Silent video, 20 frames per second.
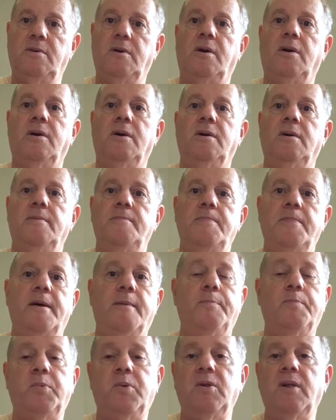A
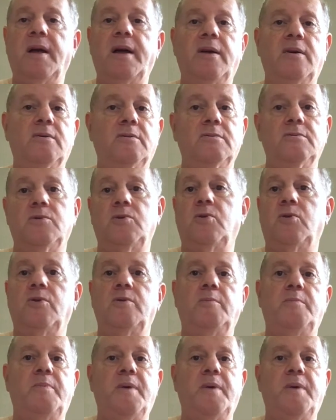player, good,